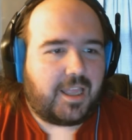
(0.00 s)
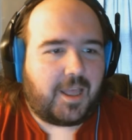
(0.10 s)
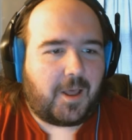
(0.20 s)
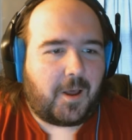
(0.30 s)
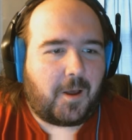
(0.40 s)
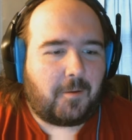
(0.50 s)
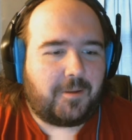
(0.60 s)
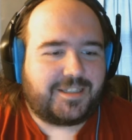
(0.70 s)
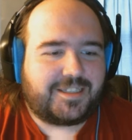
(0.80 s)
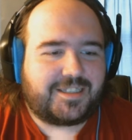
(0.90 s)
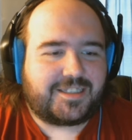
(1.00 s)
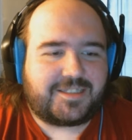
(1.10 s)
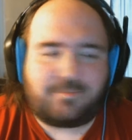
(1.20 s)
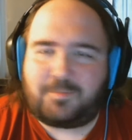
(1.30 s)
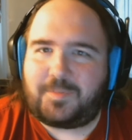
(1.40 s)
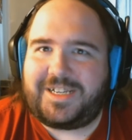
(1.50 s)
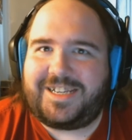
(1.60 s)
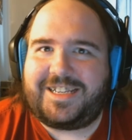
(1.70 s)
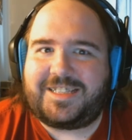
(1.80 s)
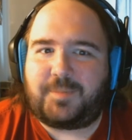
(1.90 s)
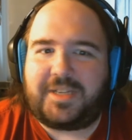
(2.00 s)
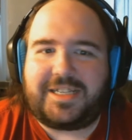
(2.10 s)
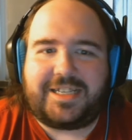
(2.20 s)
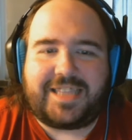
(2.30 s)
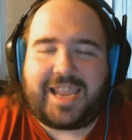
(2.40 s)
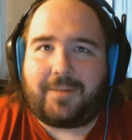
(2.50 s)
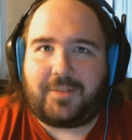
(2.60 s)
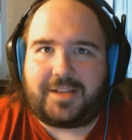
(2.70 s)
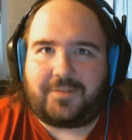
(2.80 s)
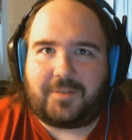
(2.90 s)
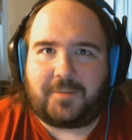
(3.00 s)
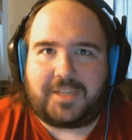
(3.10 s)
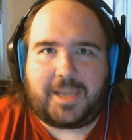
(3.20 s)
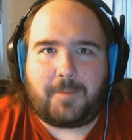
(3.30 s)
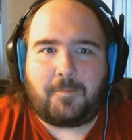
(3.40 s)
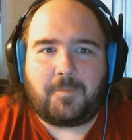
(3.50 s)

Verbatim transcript: Uh, it's it's pretty it's pretty neat. They have a lot of fun with the game,